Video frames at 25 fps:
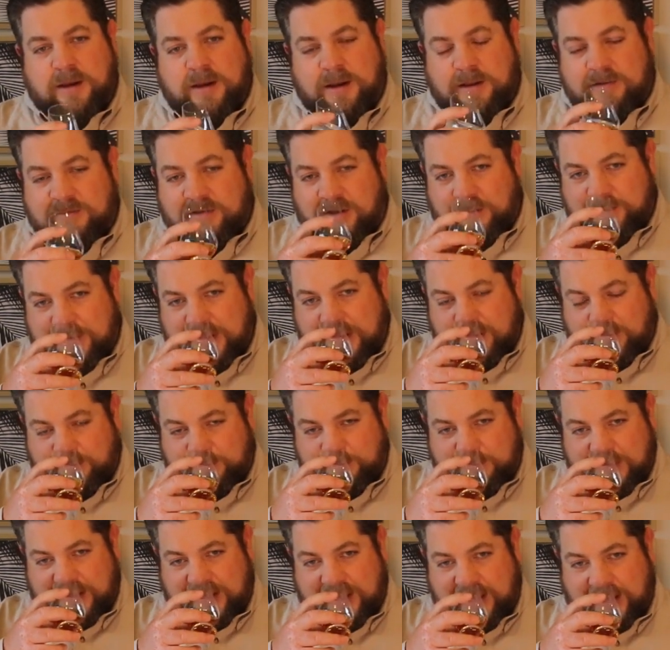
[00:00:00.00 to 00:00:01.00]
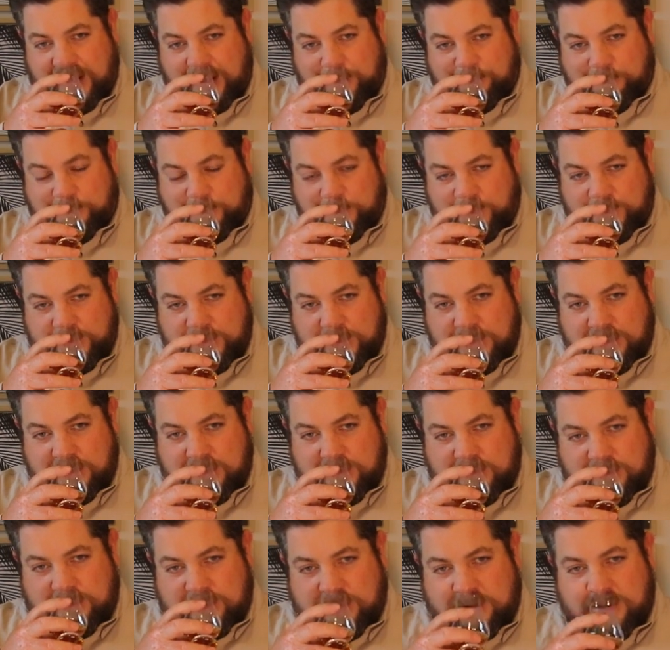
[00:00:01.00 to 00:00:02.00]
Yeah, so I'm picking up
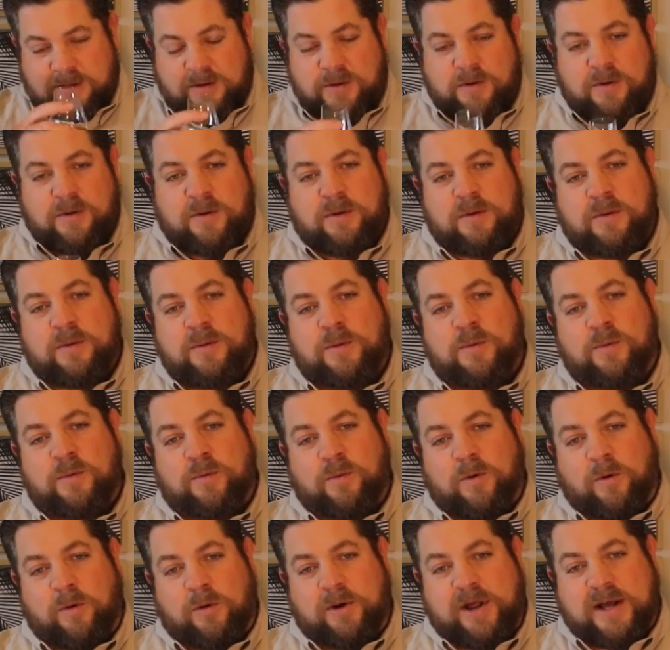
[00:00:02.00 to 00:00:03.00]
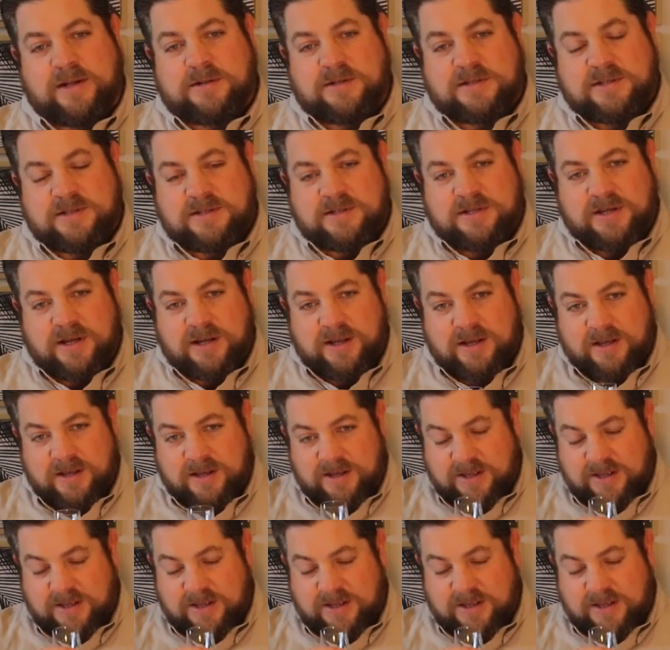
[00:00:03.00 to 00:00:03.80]
walnuts,